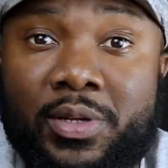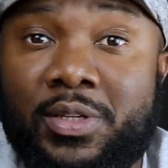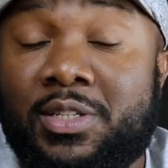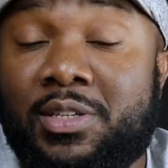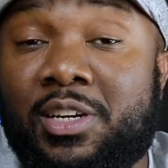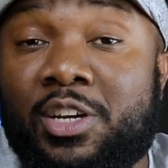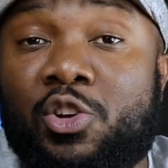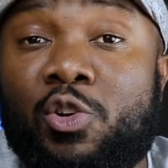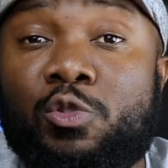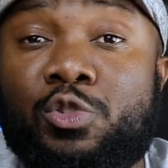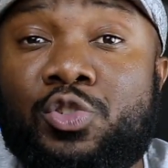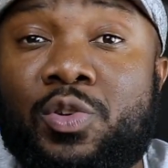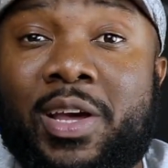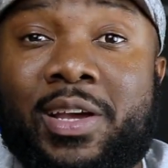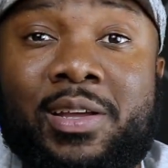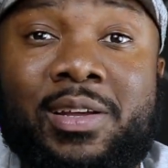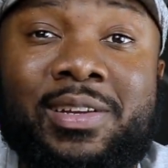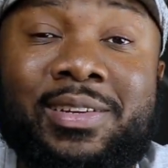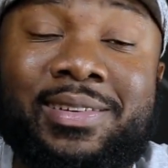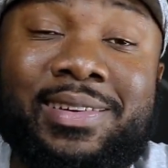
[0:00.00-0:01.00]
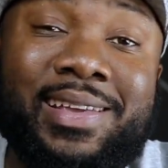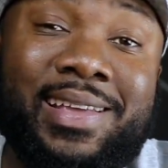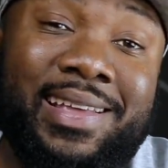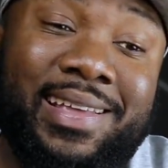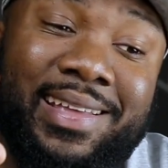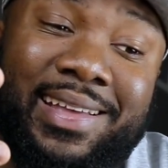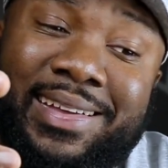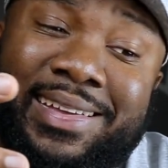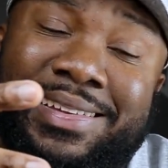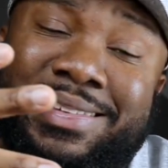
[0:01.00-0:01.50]
It's going to cost you like a
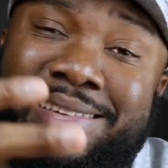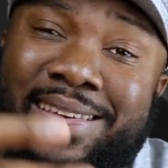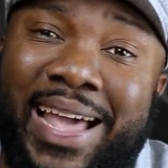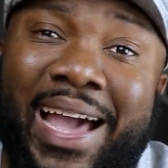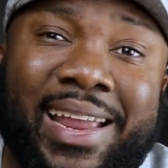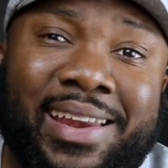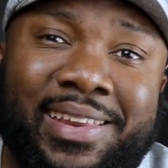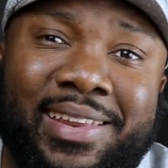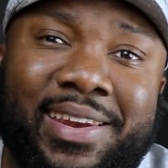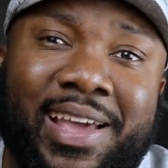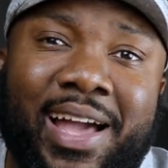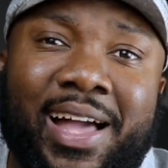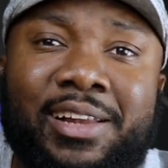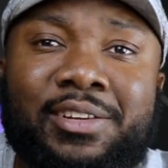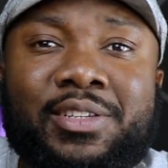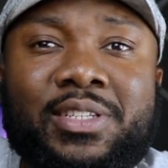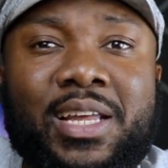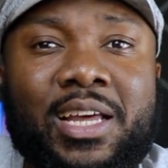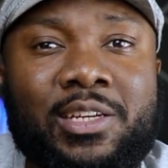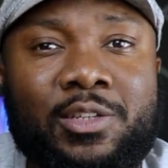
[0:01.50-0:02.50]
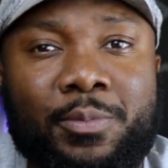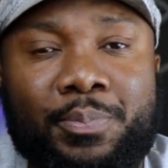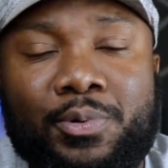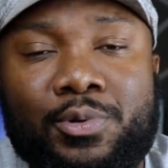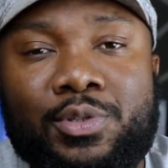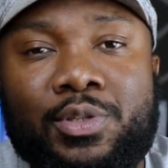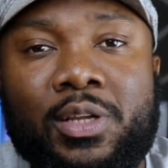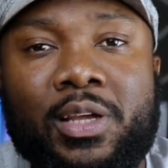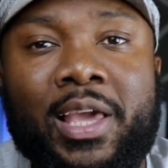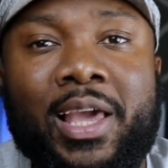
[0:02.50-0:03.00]
good $90 as
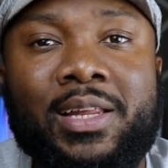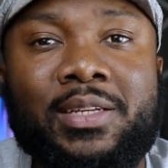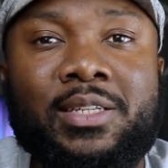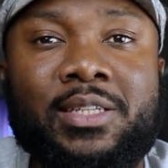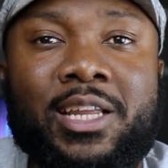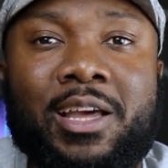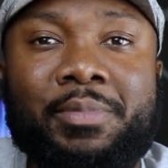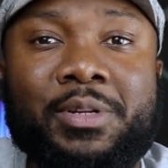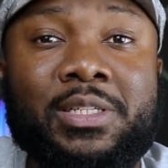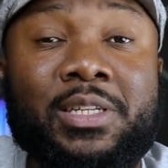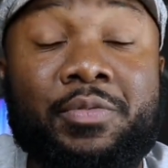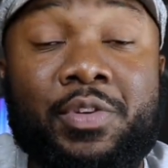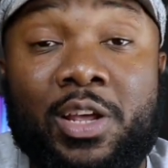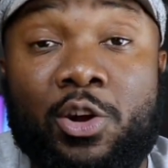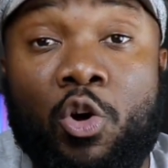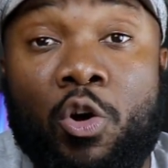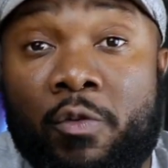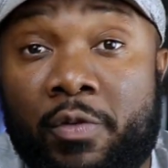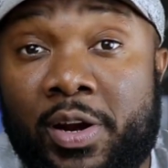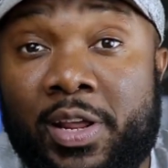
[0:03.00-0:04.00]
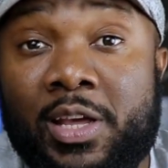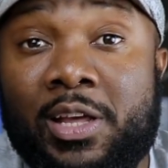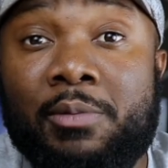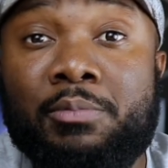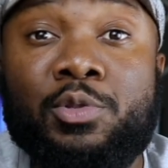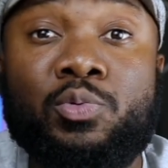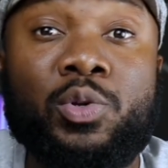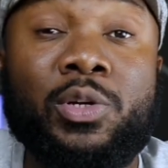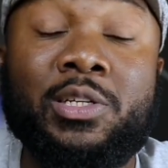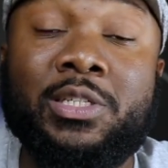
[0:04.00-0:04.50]
opposed to your Galaxy Tab S7 that already
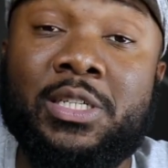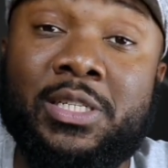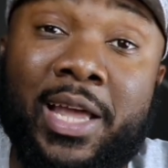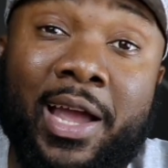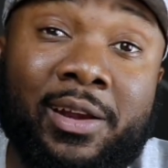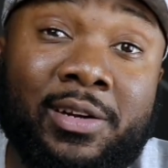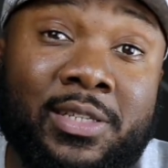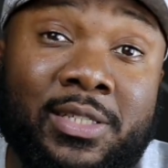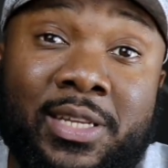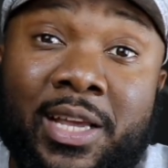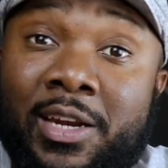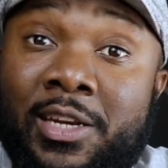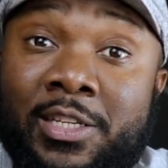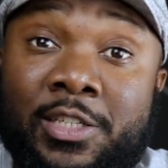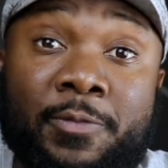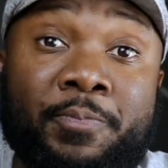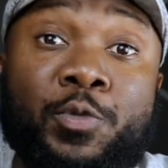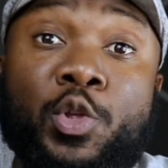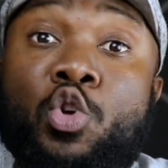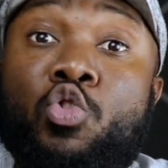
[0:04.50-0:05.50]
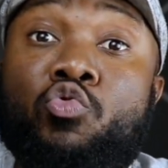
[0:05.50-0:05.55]
comes with a stylus that is